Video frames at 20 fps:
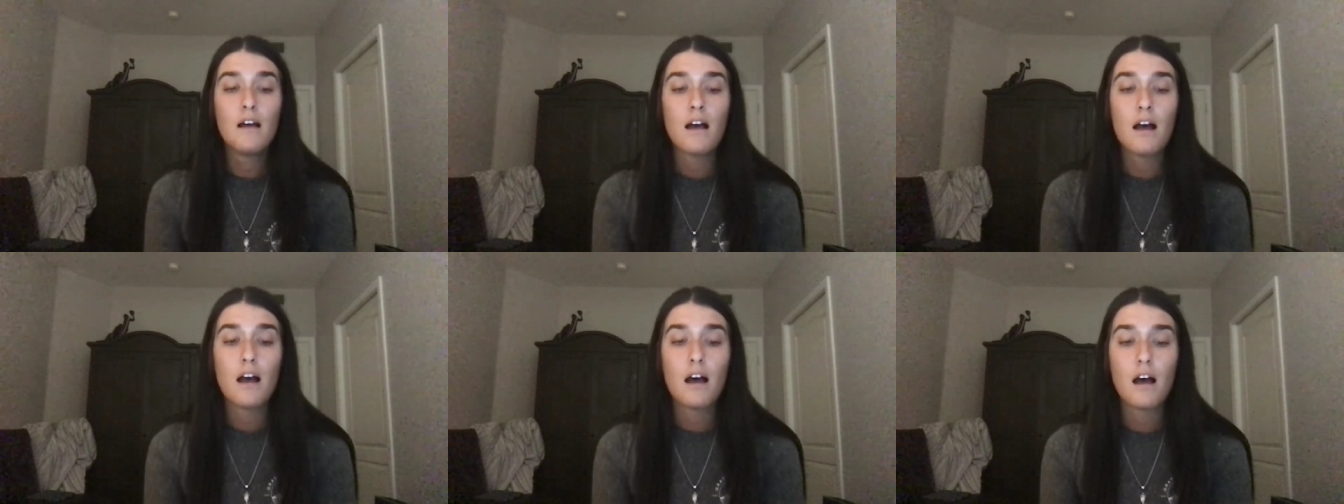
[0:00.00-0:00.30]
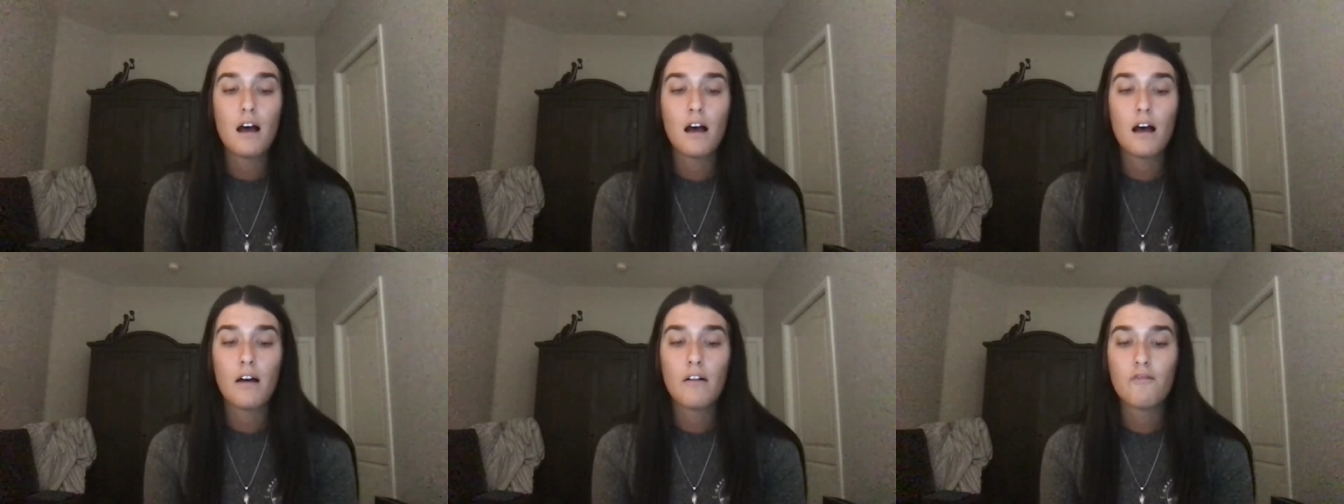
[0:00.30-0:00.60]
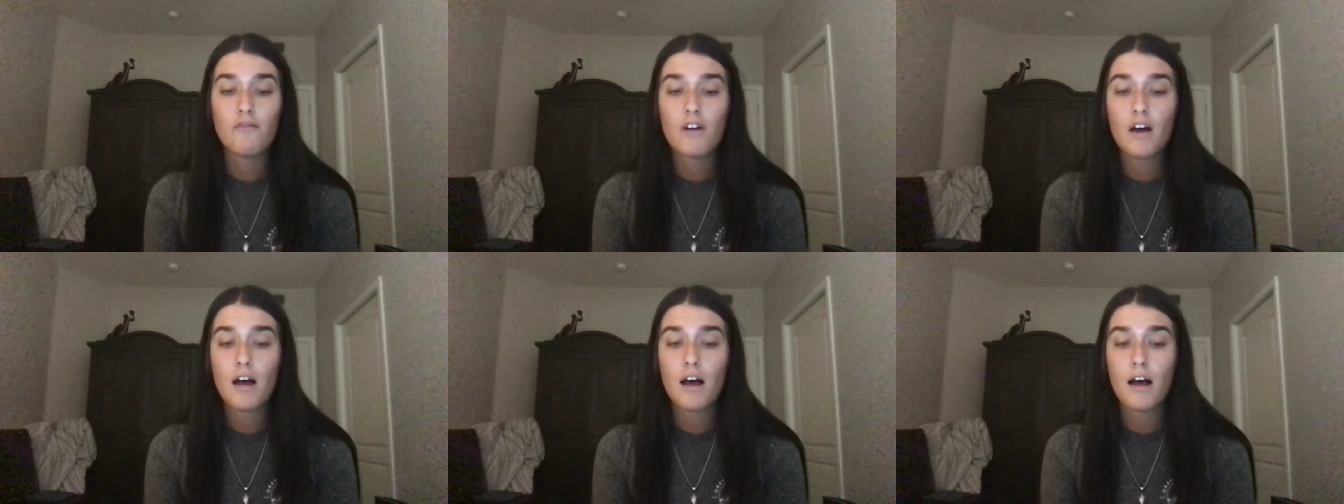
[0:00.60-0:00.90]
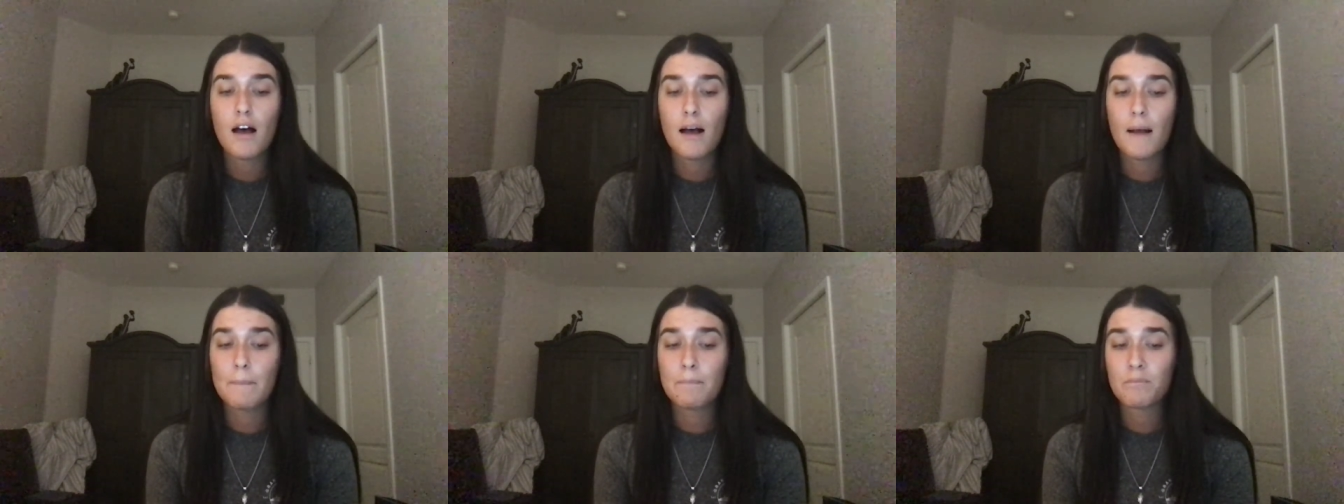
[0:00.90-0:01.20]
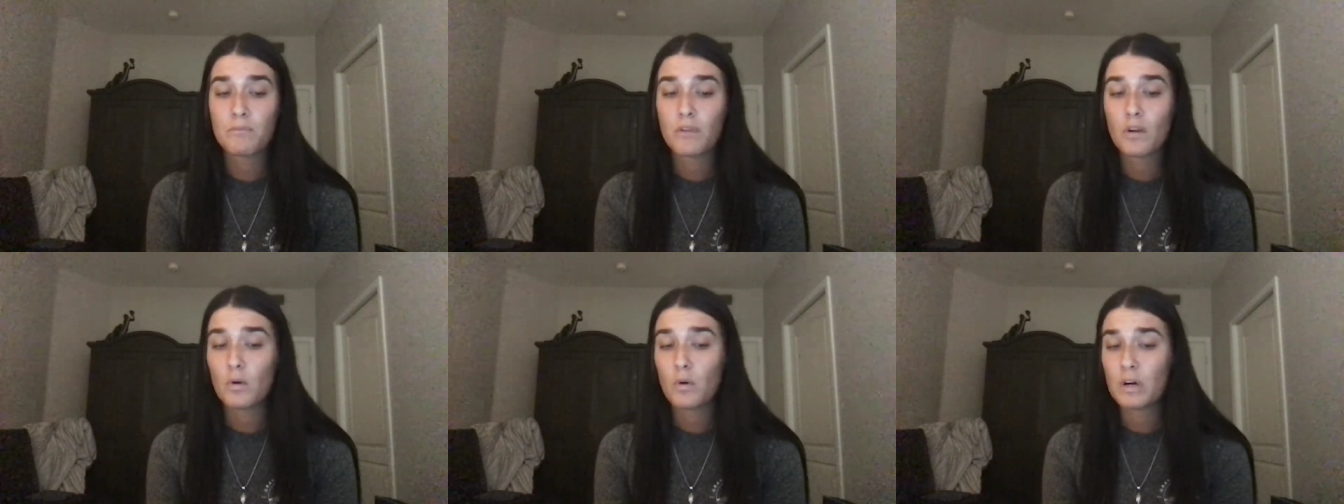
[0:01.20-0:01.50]
of
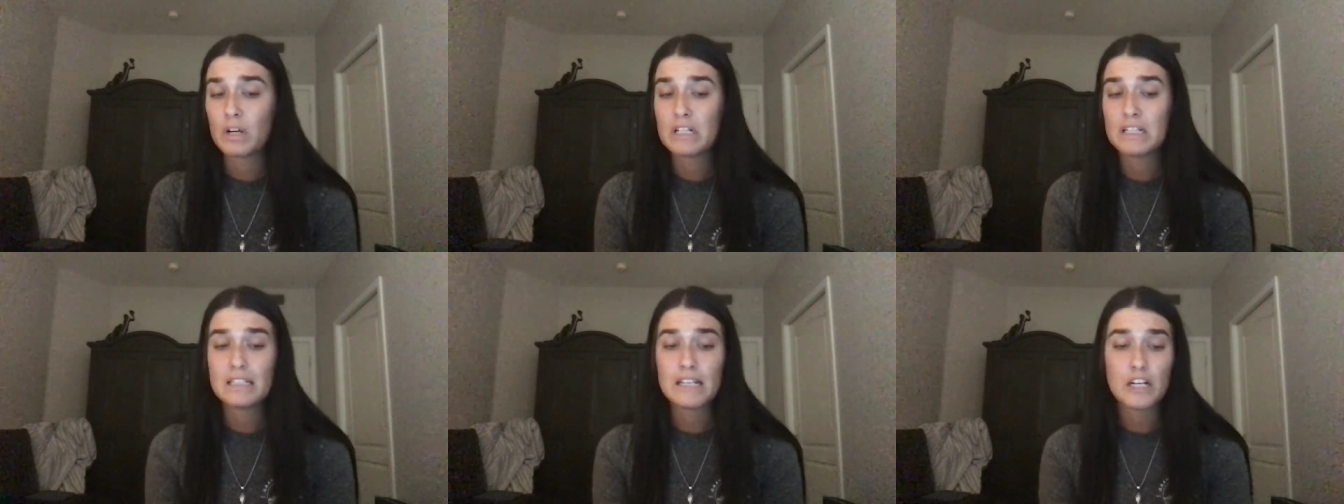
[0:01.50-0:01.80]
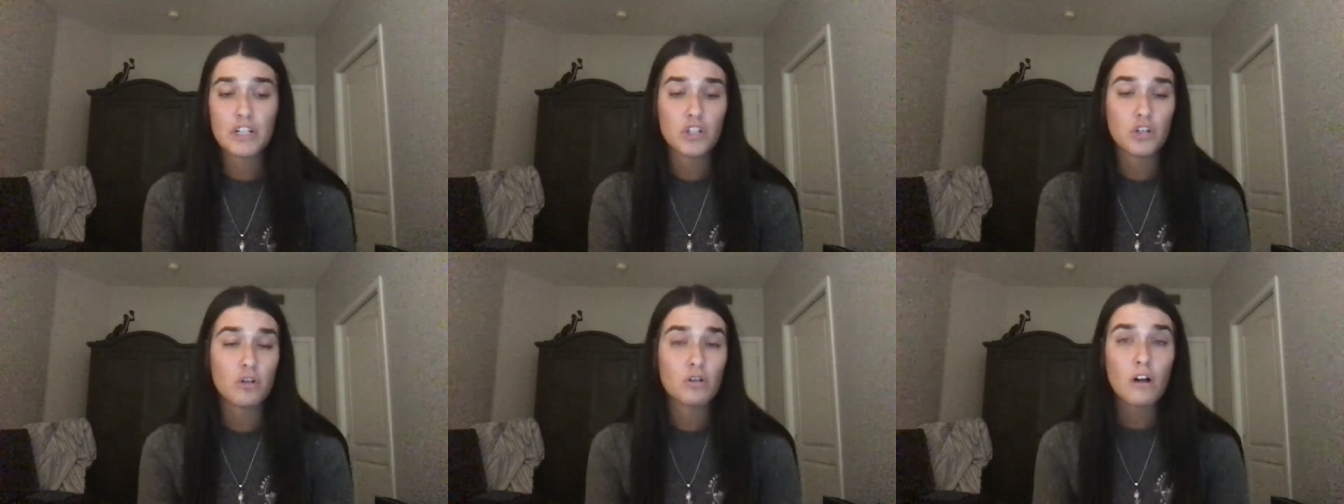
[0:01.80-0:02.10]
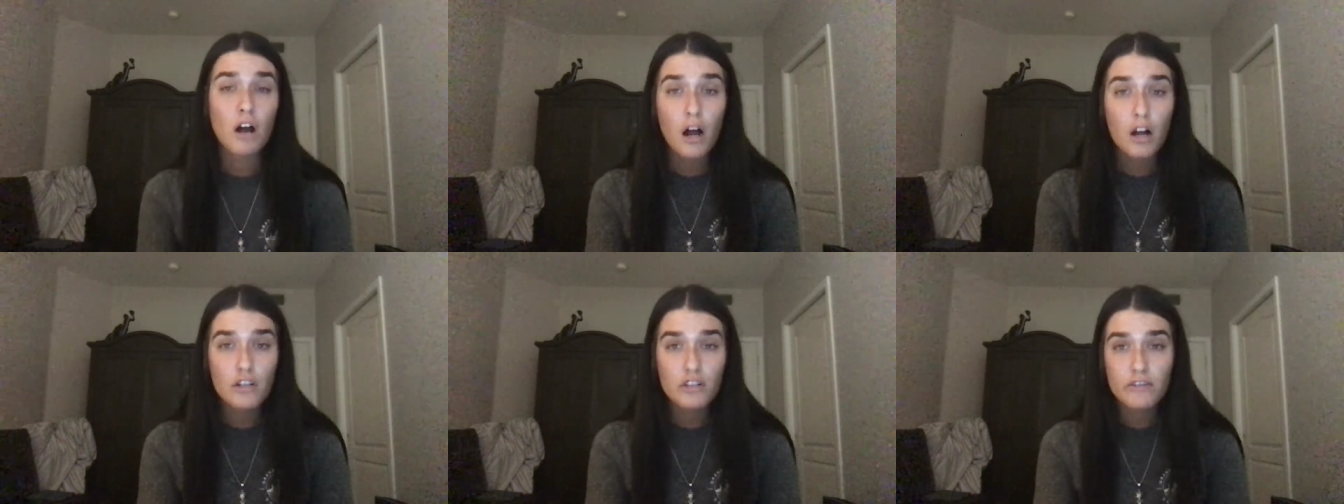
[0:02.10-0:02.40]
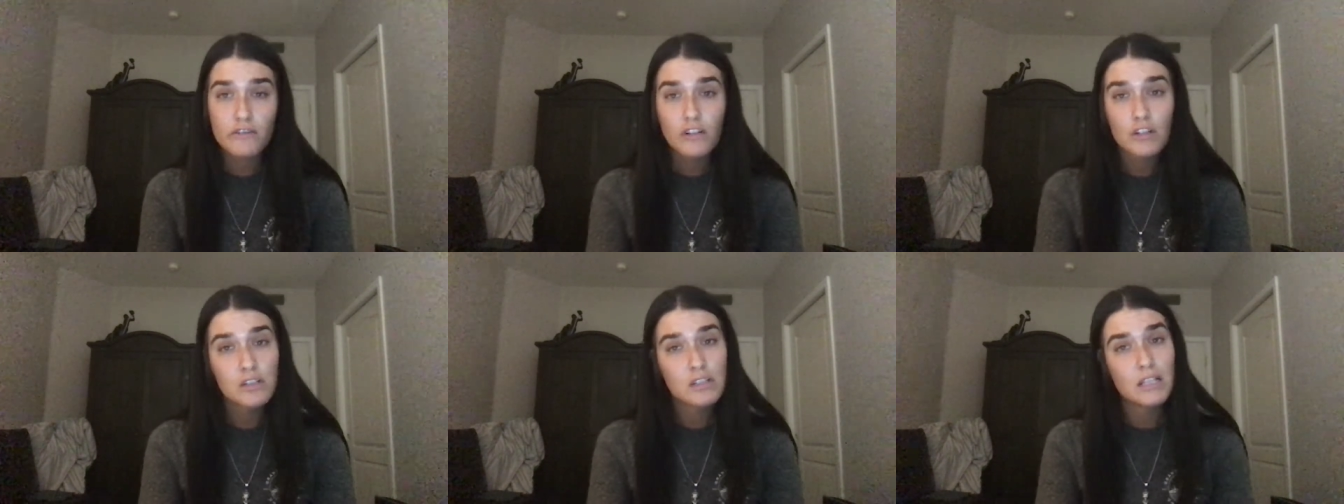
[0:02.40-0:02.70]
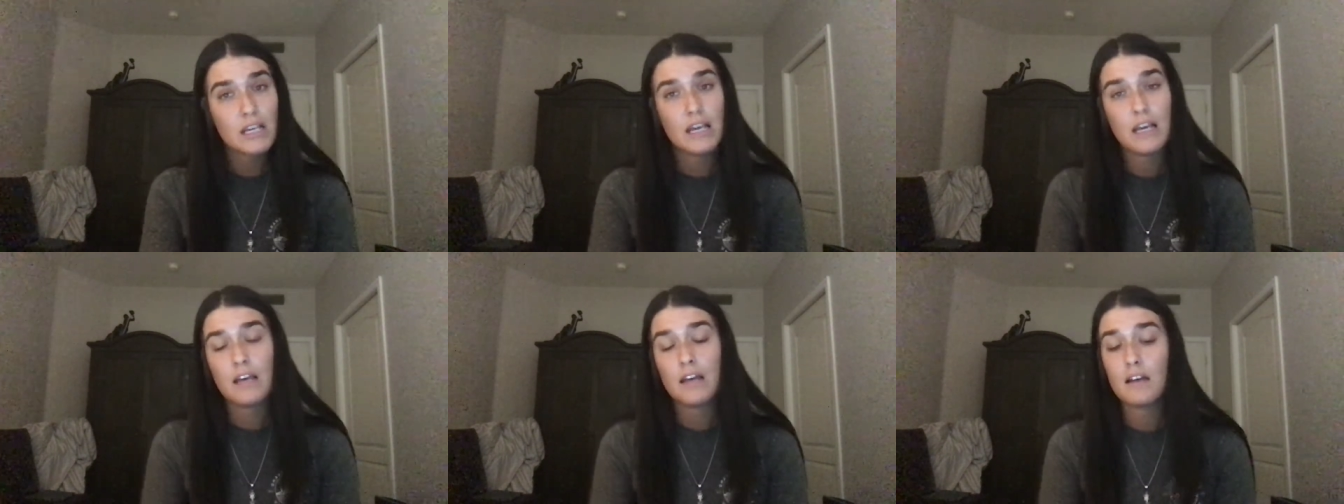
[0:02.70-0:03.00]
organizational
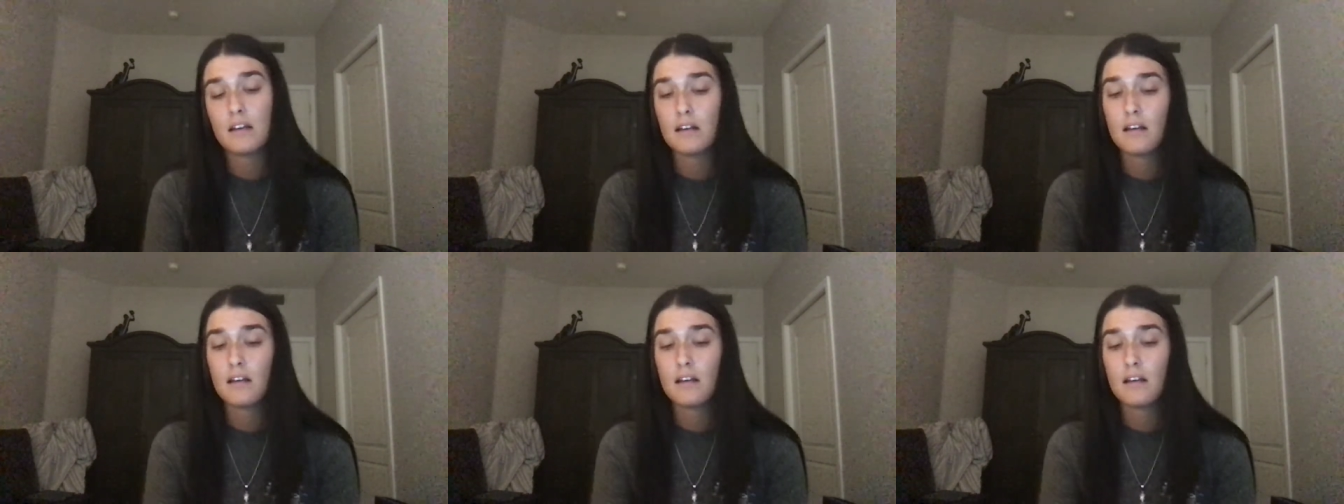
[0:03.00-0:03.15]
controversy.